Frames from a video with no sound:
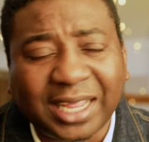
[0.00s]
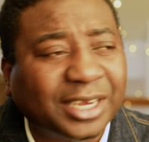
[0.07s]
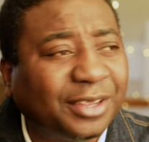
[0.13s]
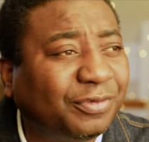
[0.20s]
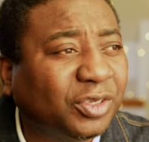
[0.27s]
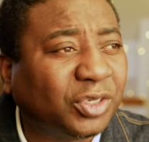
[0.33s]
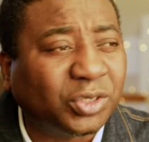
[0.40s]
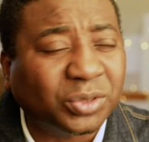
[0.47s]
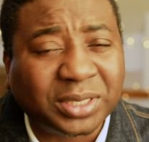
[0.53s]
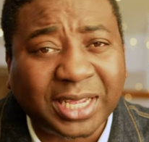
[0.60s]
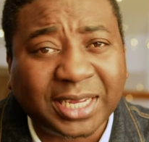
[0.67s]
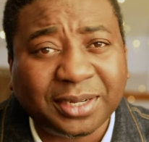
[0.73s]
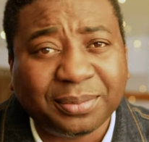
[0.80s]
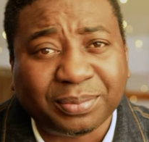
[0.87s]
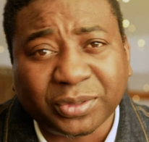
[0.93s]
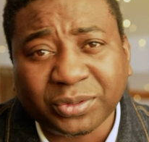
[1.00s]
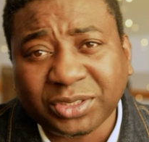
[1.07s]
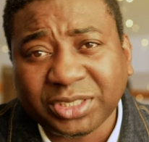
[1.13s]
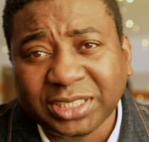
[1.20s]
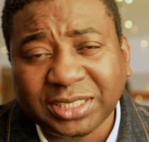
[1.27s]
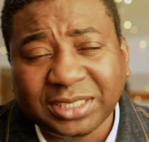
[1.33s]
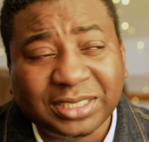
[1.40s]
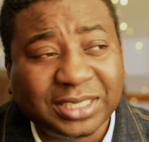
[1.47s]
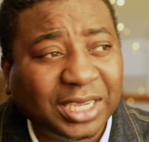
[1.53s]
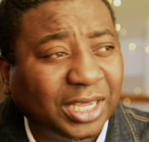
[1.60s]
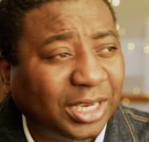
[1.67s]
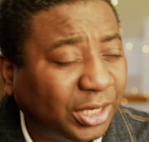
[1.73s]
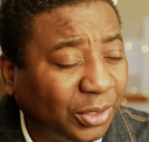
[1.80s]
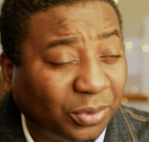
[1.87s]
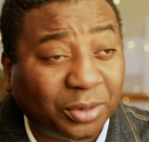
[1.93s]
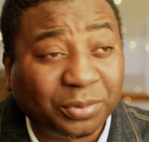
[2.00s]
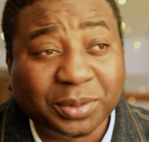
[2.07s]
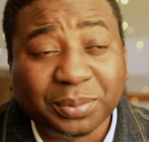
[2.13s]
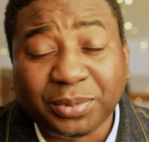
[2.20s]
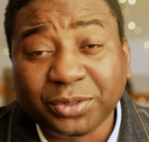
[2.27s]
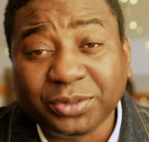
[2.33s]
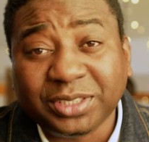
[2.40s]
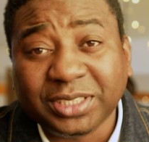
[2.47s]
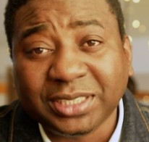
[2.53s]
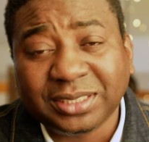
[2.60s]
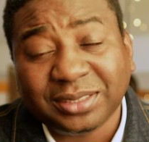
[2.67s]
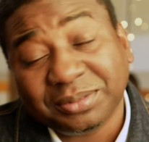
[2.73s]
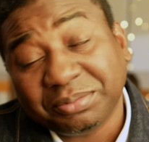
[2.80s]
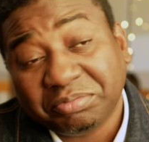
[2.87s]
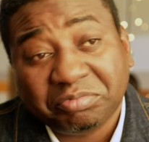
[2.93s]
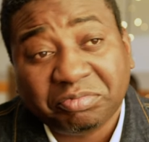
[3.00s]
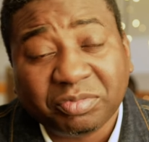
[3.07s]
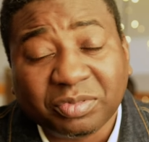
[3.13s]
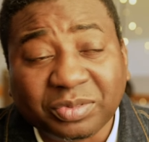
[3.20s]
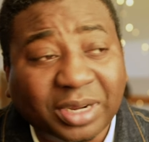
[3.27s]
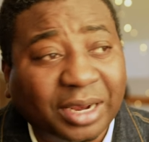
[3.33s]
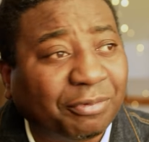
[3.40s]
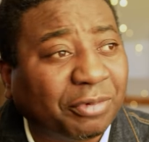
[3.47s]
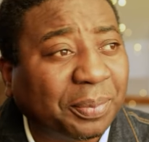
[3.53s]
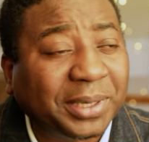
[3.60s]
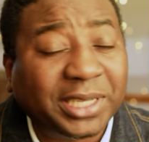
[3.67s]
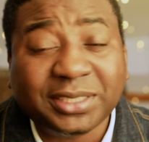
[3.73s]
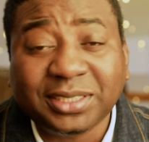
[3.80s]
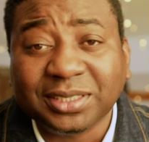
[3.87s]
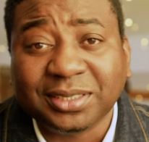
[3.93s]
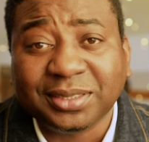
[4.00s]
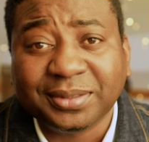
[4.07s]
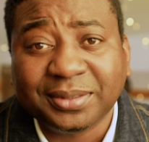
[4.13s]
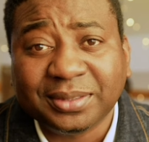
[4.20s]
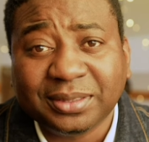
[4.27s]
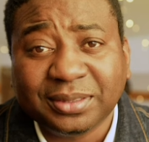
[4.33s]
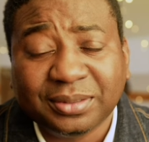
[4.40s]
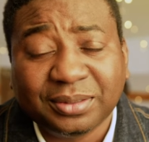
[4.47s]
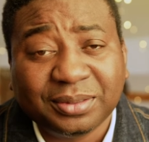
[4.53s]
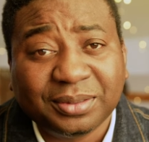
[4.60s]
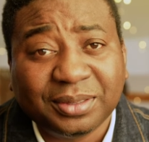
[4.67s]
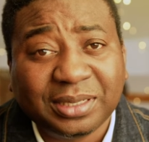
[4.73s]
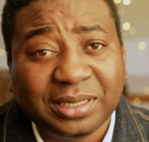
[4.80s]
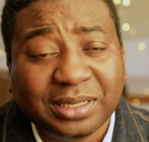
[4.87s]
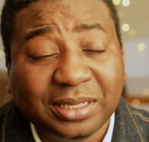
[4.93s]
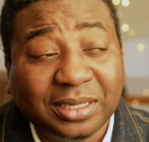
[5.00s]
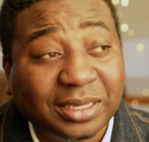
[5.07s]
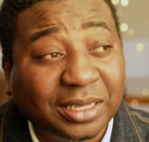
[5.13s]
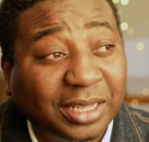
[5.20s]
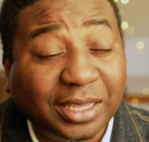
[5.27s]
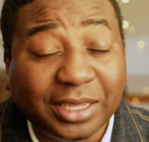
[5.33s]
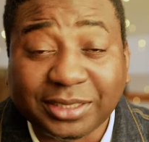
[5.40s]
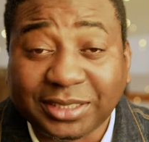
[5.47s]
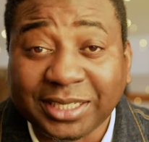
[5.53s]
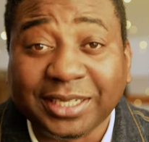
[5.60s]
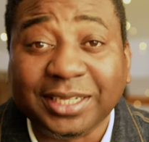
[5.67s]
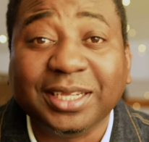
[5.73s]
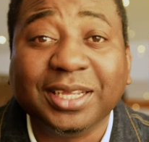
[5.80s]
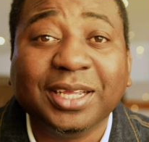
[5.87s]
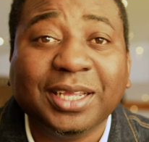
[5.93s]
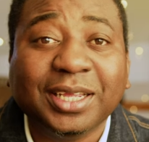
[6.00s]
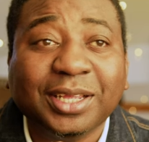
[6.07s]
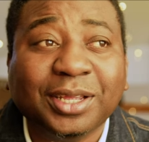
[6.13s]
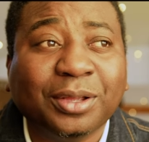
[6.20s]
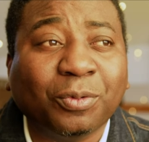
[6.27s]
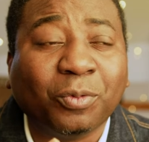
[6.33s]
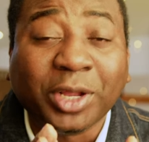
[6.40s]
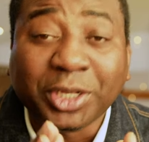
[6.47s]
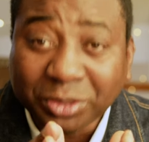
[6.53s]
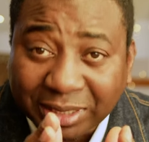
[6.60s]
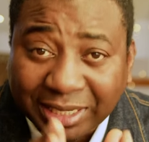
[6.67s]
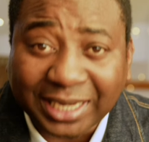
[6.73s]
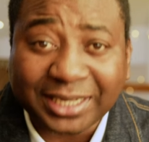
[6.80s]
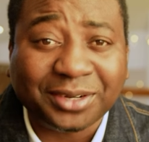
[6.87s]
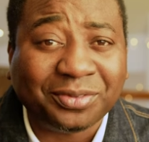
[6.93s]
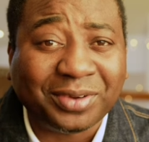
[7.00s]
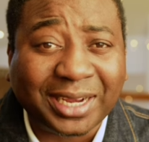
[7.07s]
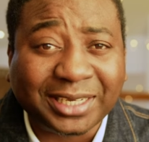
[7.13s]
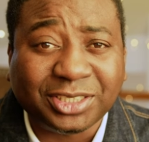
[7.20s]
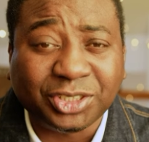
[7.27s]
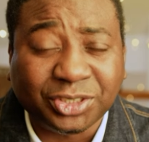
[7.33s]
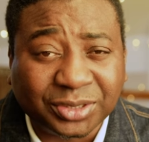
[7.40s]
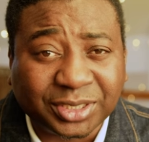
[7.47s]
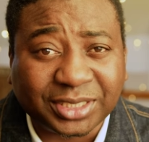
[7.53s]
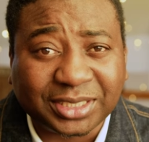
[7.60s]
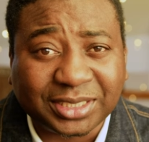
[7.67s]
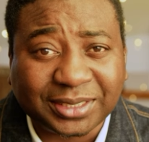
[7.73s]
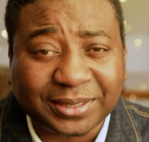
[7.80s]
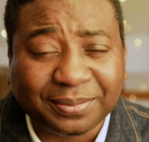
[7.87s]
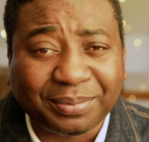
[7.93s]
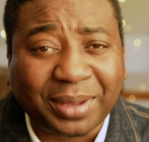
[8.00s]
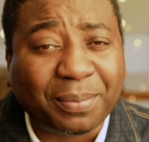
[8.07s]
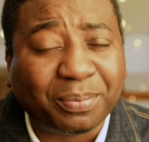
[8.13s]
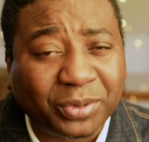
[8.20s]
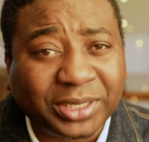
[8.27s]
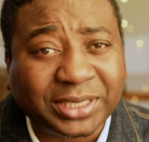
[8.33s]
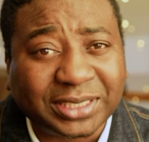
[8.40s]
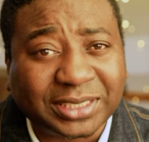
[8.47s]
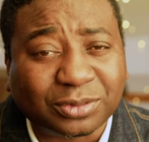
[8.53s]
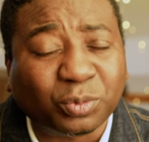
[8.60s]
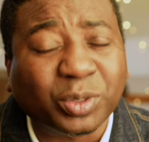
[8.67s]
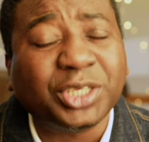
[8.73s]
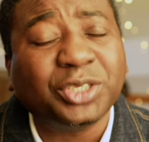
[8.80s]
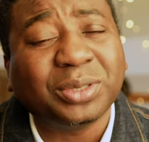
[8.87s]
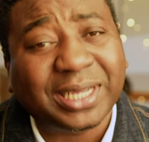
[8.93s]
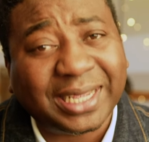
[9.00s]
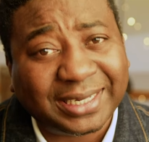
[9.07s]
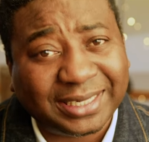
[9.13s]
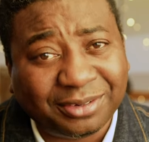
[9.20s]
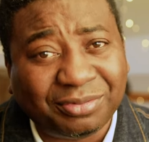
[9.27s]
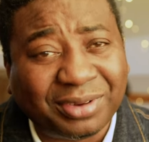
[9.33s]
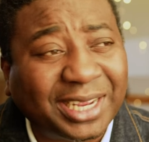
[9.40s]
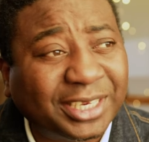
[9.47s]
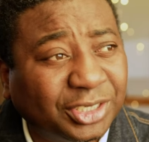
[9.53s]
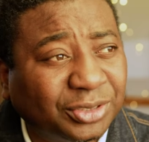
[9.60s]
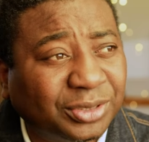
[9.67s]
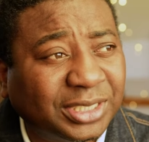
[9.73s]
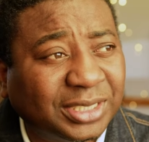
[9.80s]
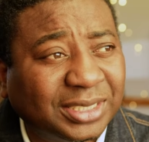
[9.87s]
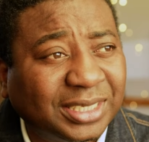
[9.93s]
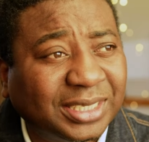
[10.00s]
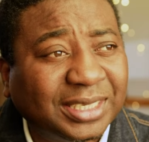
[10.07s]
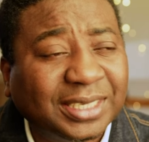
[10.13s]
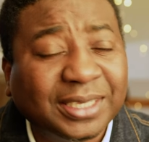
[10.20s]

And if you do get a blue tint, the one with blue tint, replace it. You see, when you get the right unit, my point is, when you get the right unit,